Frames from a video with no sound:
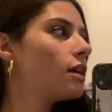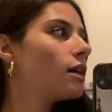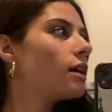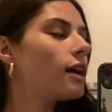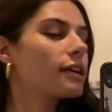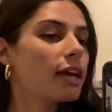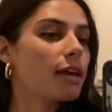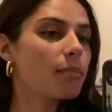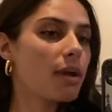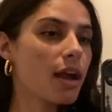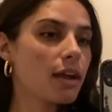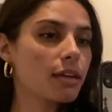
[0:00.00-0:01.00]
I came
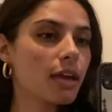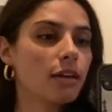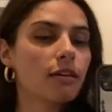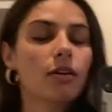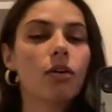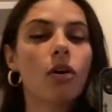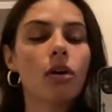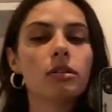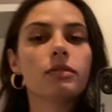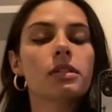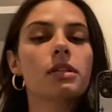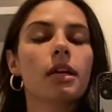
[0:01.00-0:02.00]
back and all of
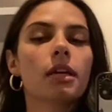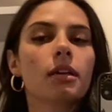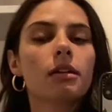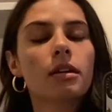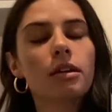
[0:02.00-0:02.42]
a sudden,